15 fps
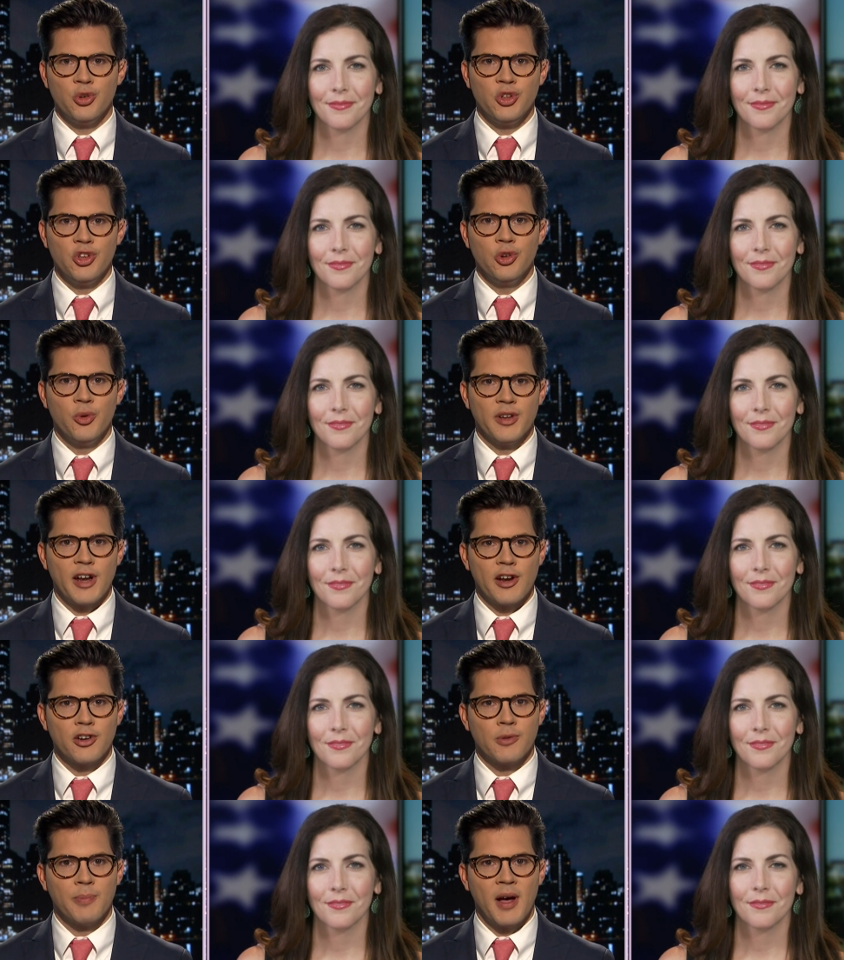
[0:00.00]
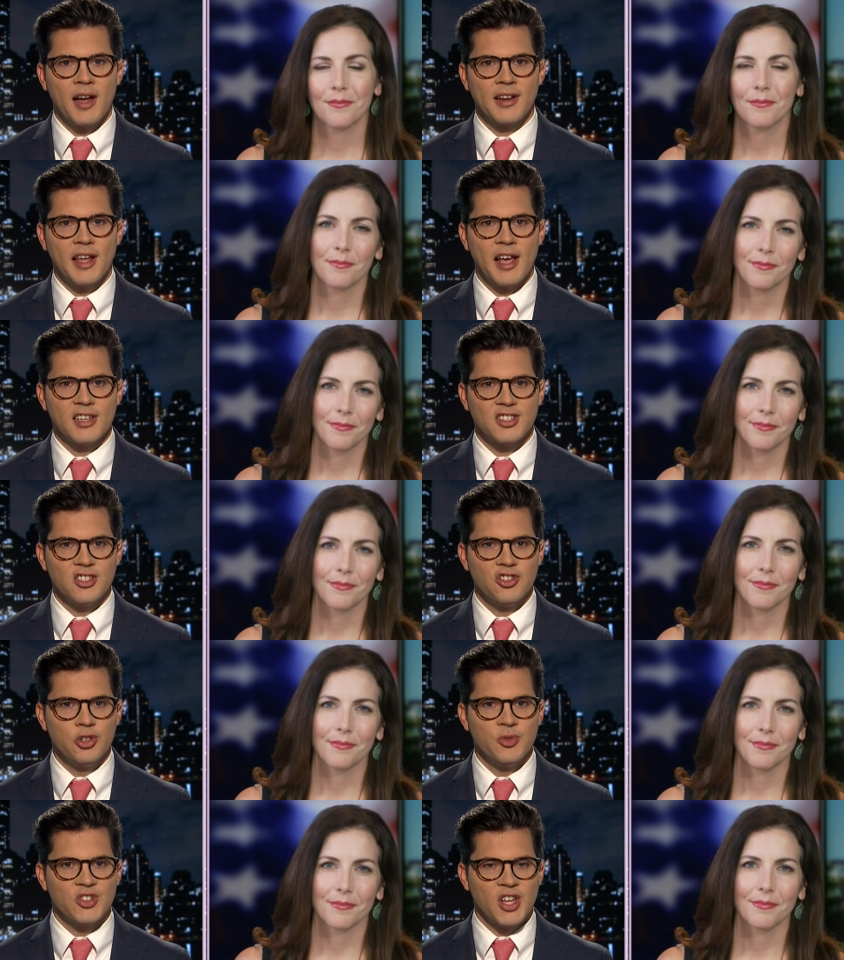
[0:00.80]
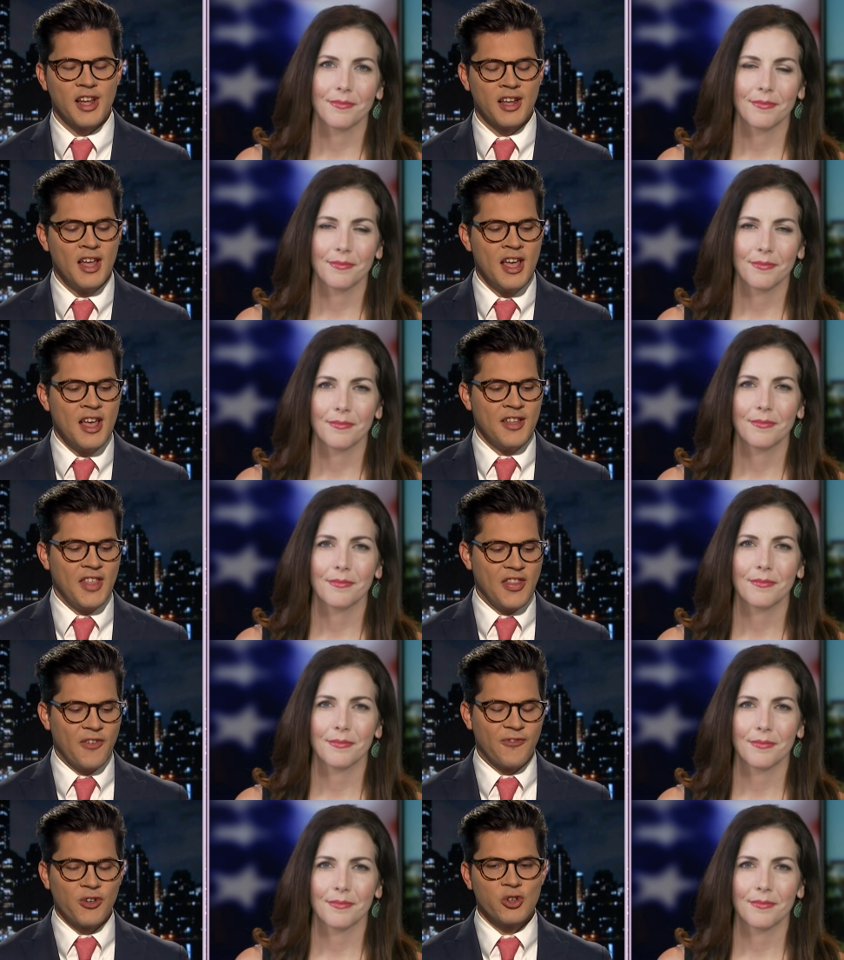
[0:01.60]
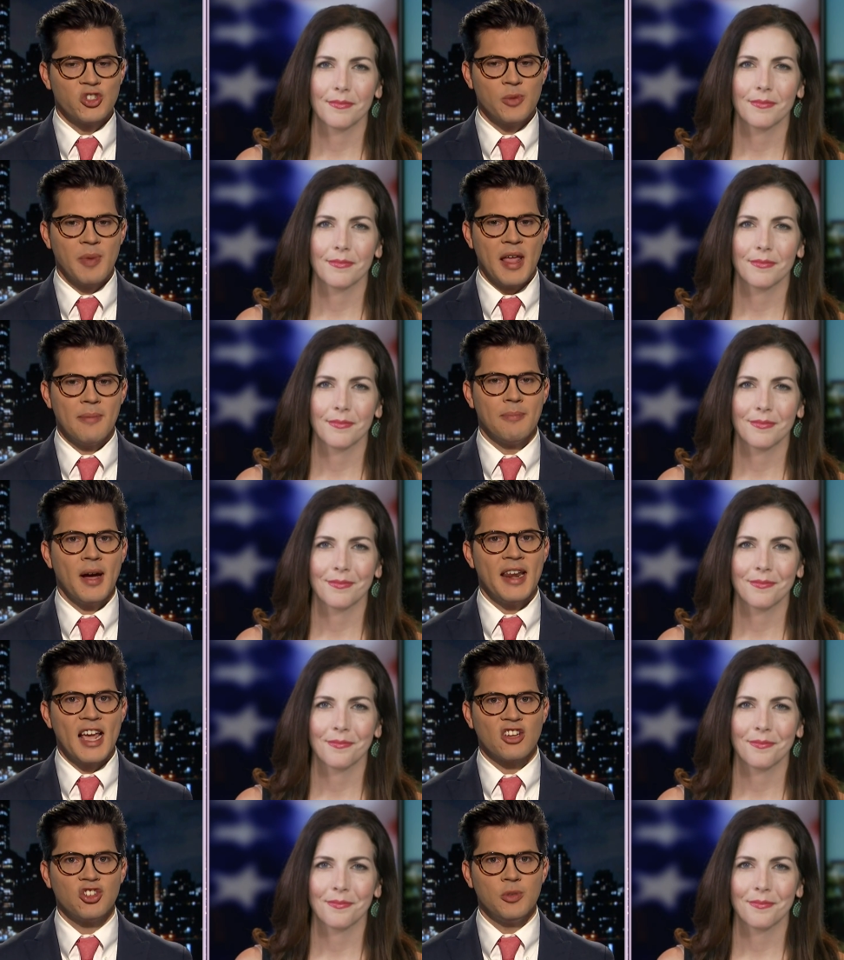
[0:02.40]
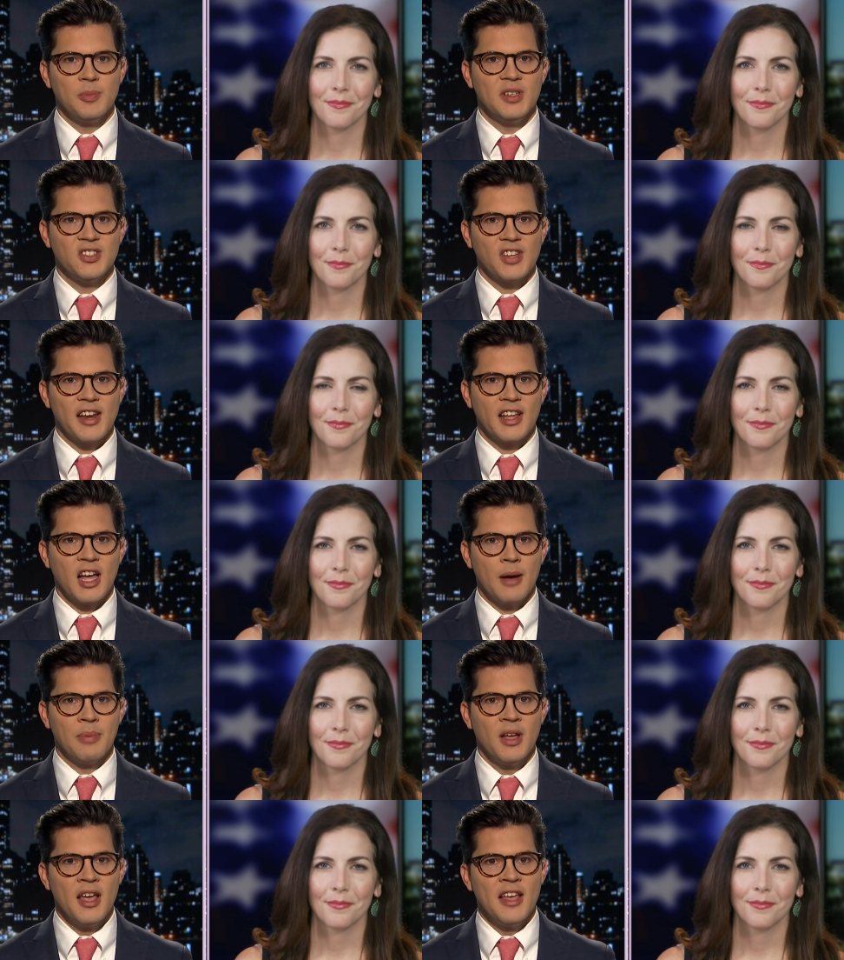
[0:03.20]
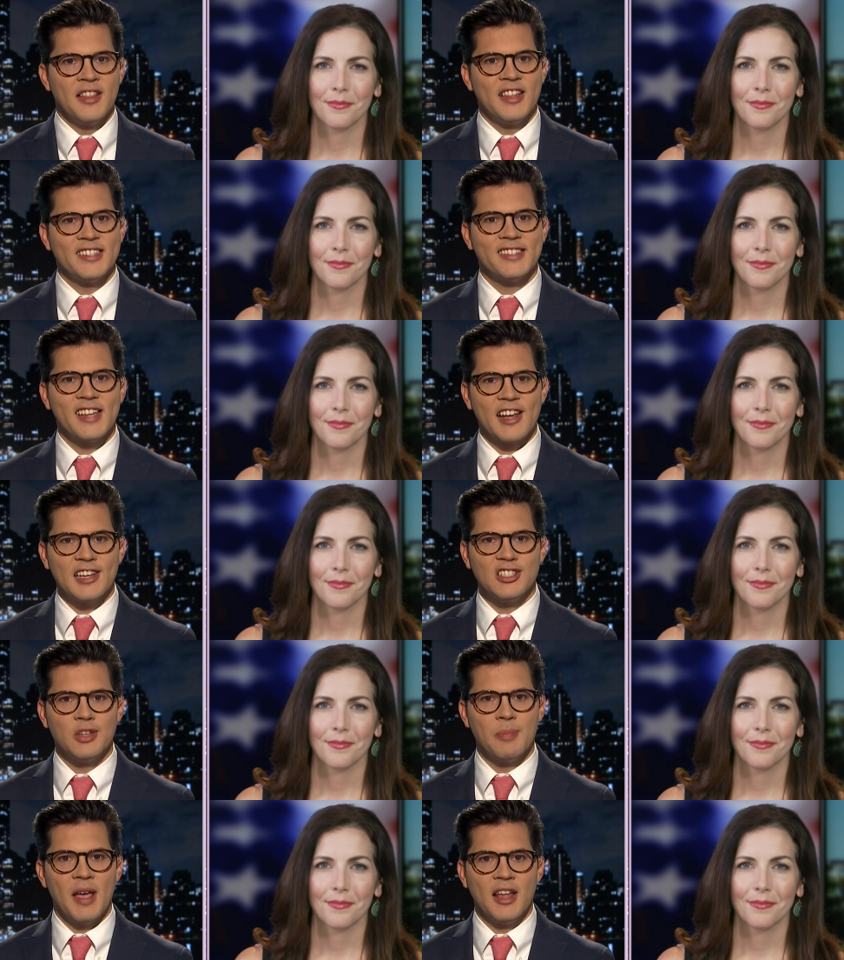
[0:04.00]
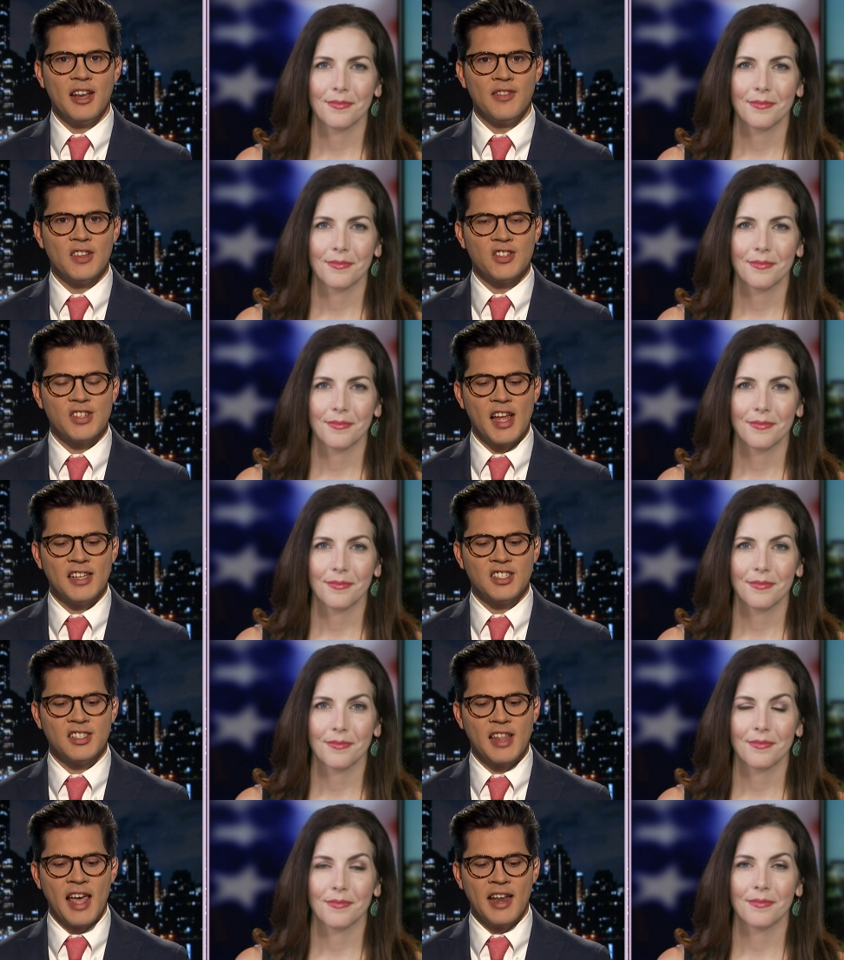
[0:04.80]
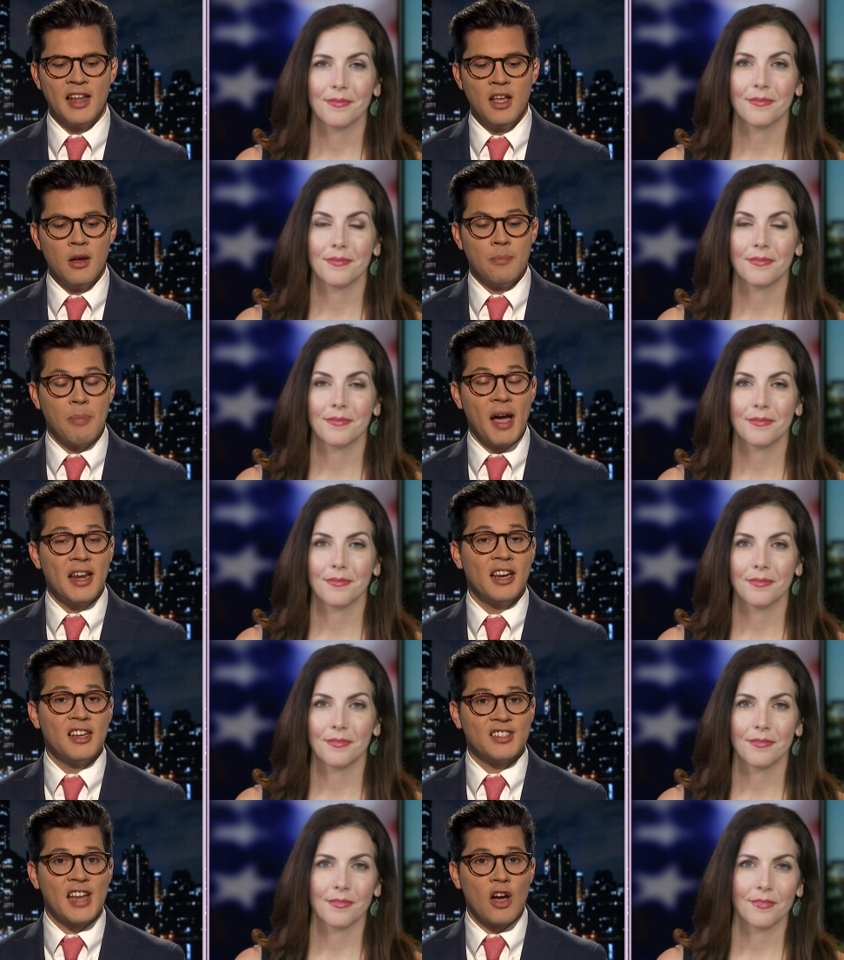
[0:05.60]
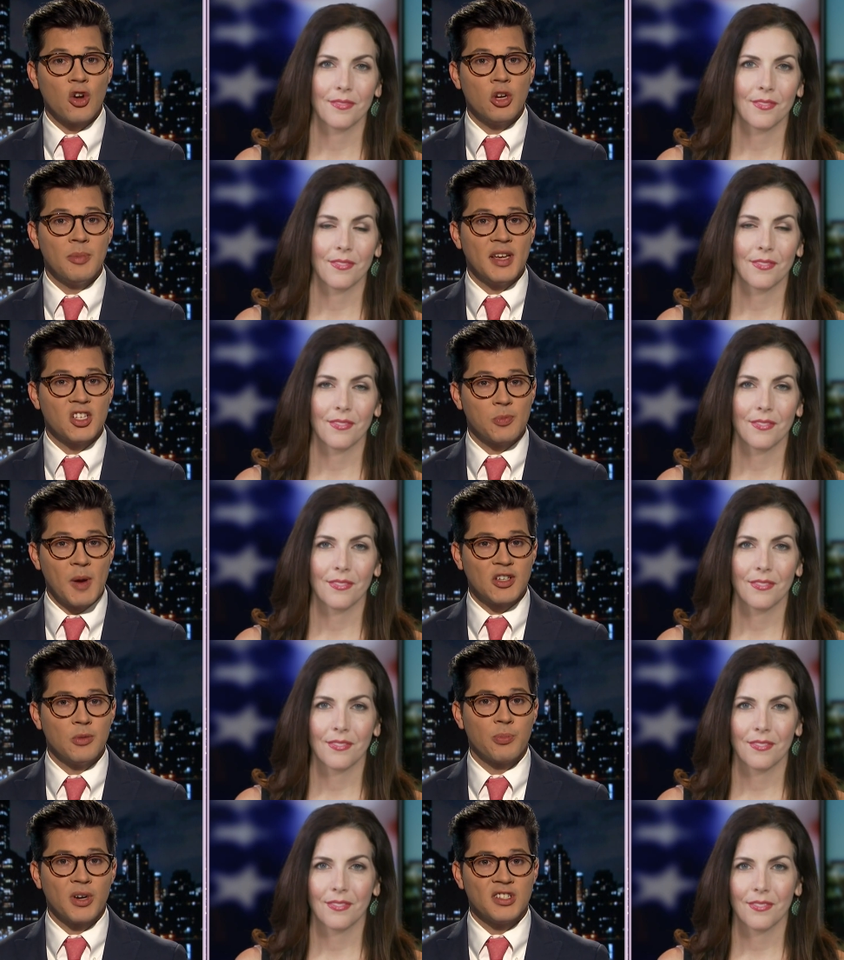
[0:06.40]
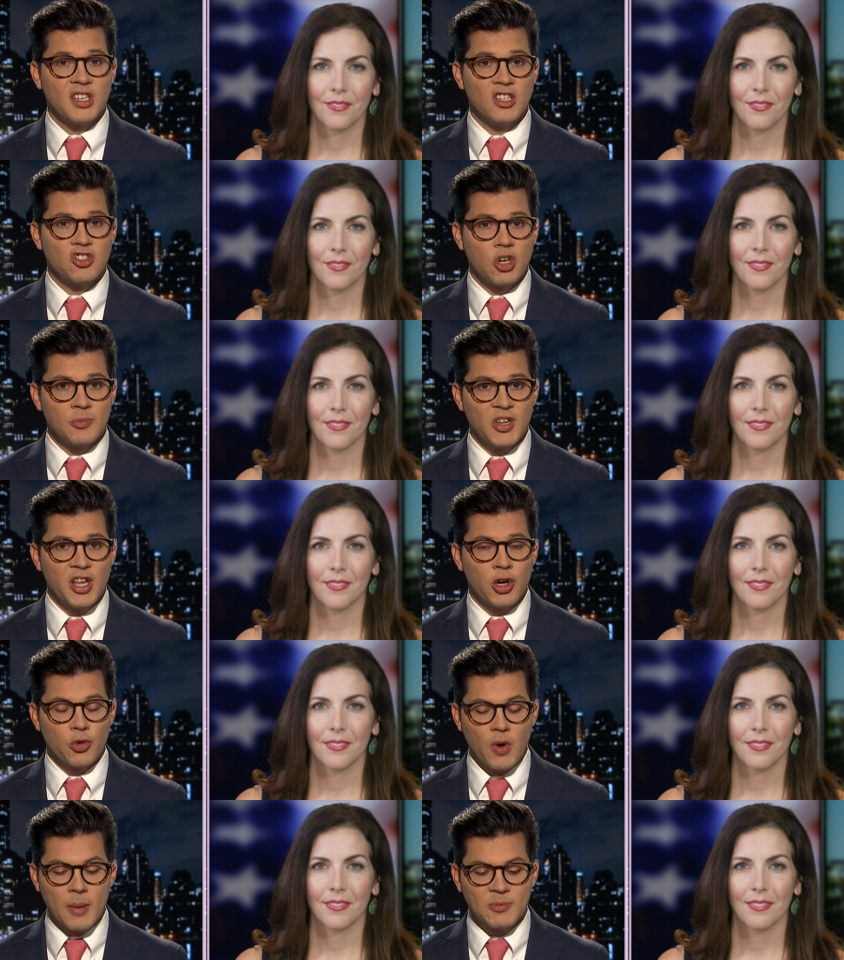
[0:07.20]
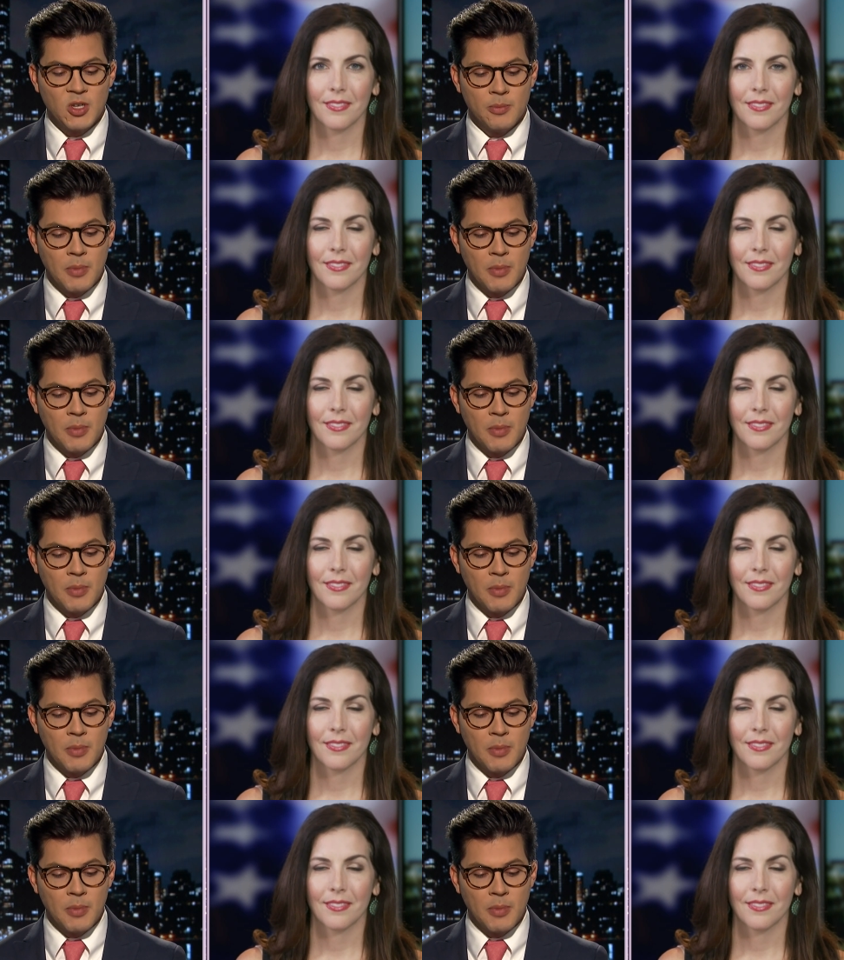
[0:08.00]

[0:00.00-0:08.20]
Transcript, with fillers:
Speaker 1: Hewitt on her podcast. And she was saying that the first debate might actually be setting up the second debate in the sense that Biden is now going to be expecting President Trump to interrupt him.